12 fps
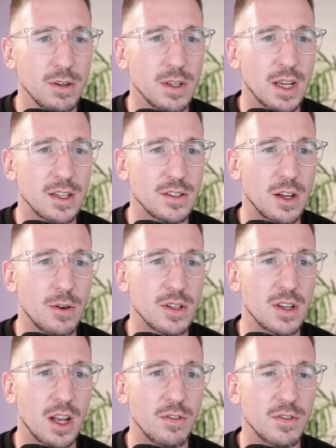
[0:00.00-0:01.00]
And so it's
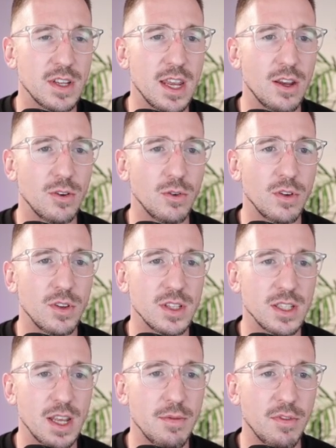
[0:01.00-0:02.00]
kind of taken all of this
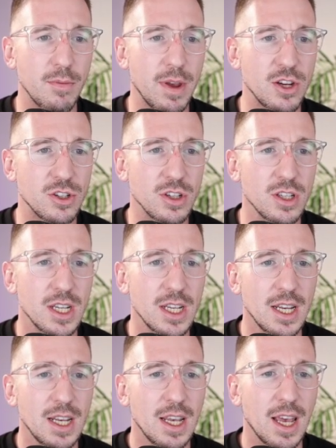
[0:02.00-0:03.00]
information
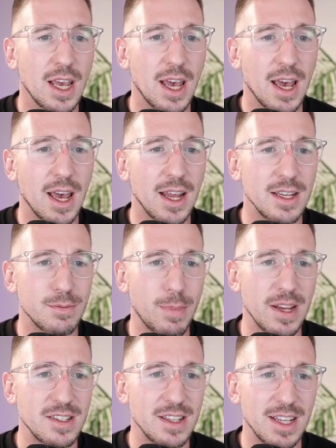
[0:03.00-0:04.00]
and it's
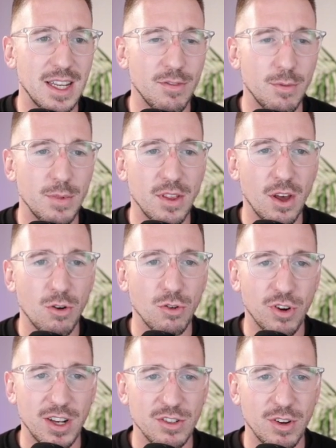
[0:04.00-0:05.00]
basically given me the whole
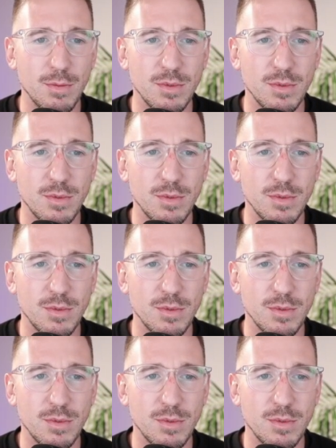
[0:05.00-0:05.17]
transcript.